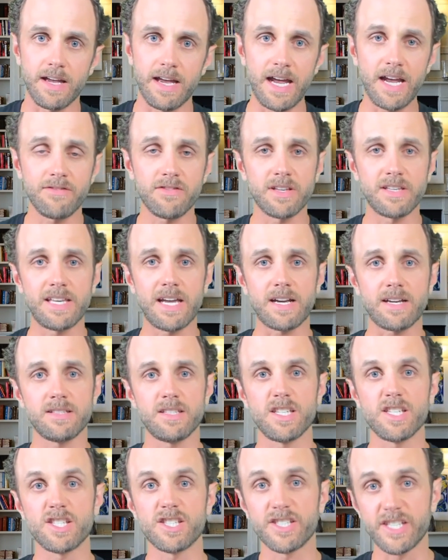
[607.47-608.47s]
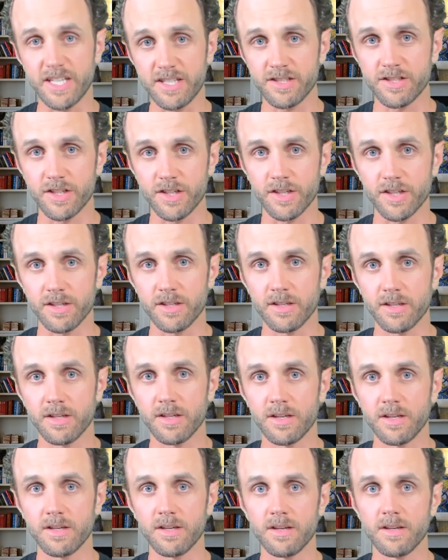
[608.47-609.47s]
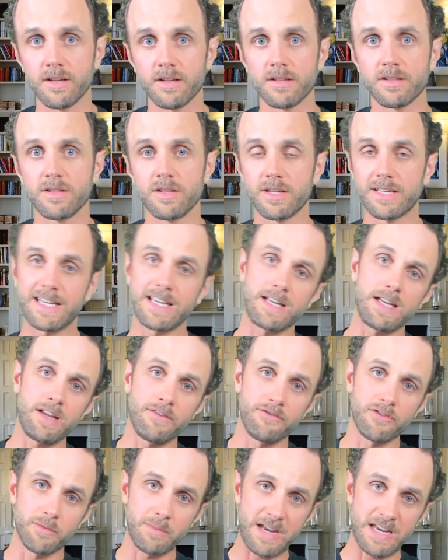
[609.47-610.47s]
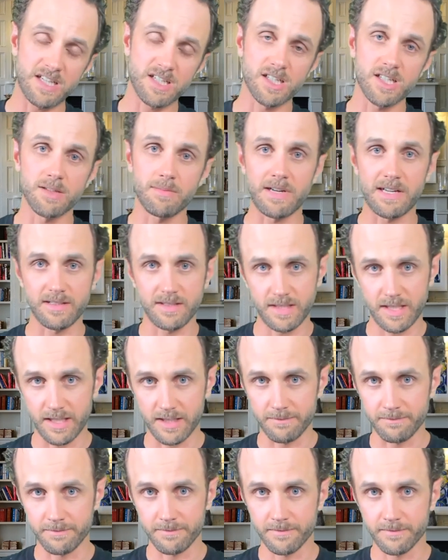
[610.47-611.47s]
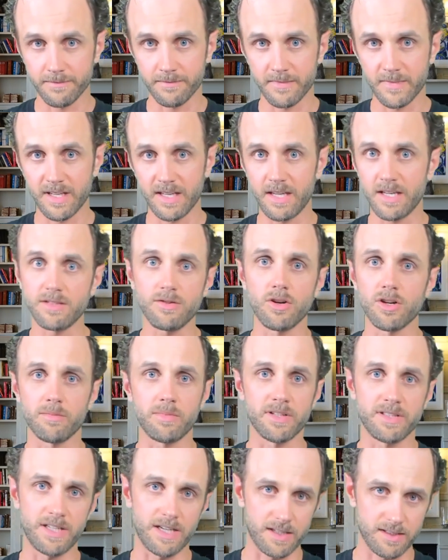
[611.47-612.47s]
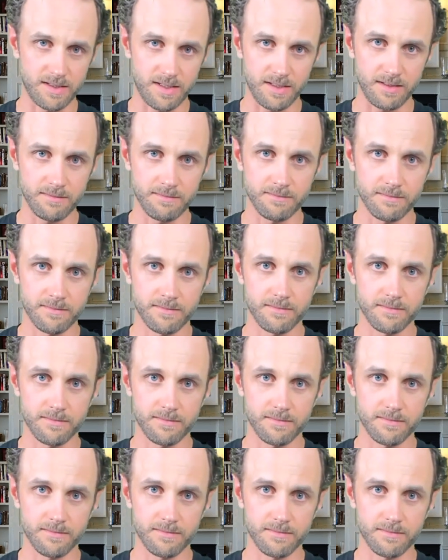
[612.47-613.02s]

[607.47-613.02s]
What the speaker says: I have to text his sister to get information about Tim. He's horrible at texting.